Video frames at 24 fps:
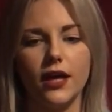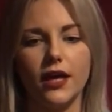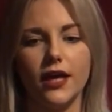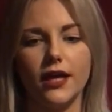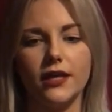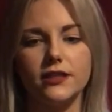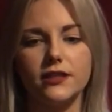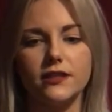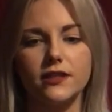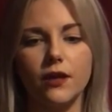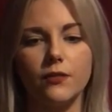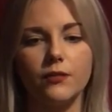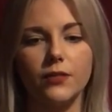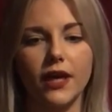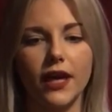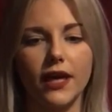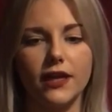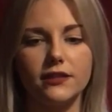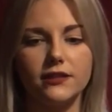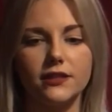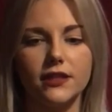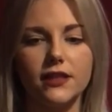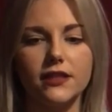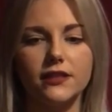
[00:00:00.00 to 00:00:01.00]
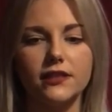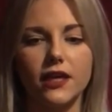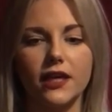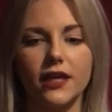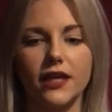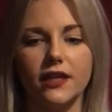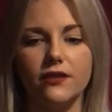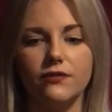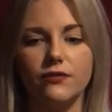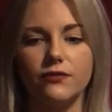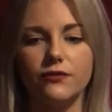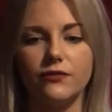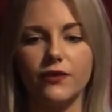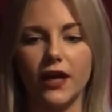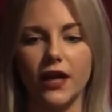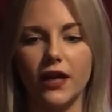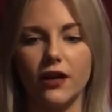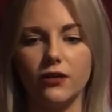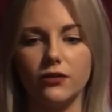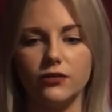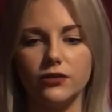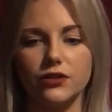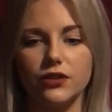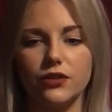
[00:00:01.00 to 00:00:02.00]
In some cases, I even
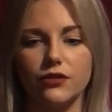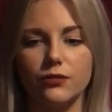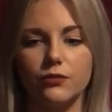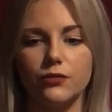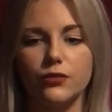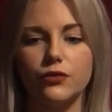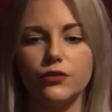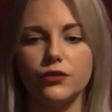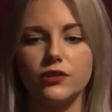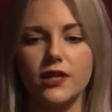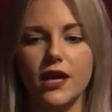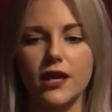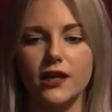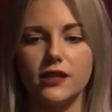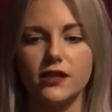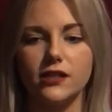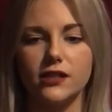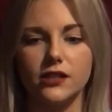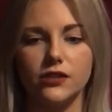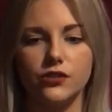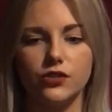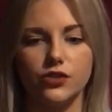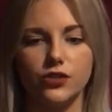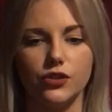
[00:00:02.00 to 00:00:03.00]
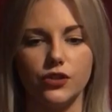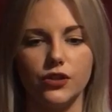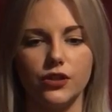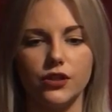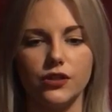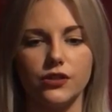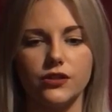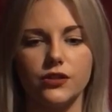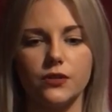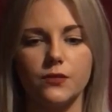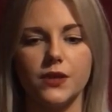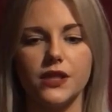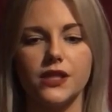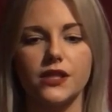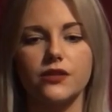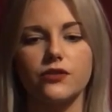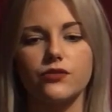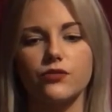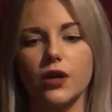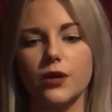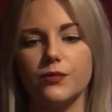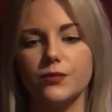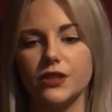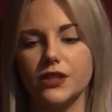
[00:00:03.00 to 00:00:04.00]
found the more talented students to be
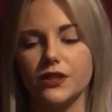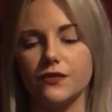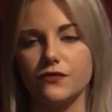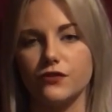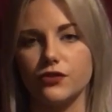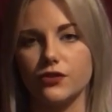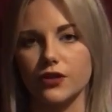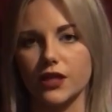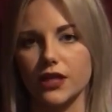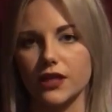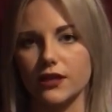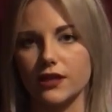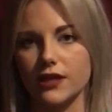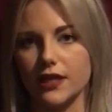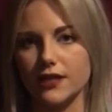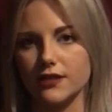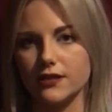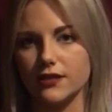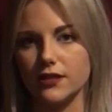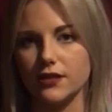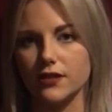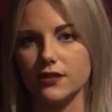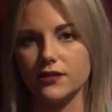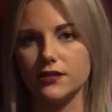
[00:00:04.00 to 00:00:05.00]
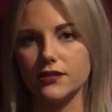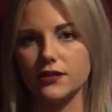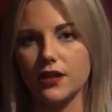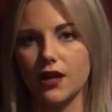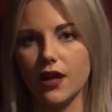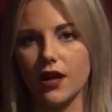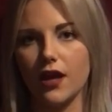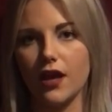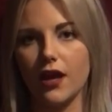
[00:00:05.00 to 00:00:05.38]
disruptive during the lessons,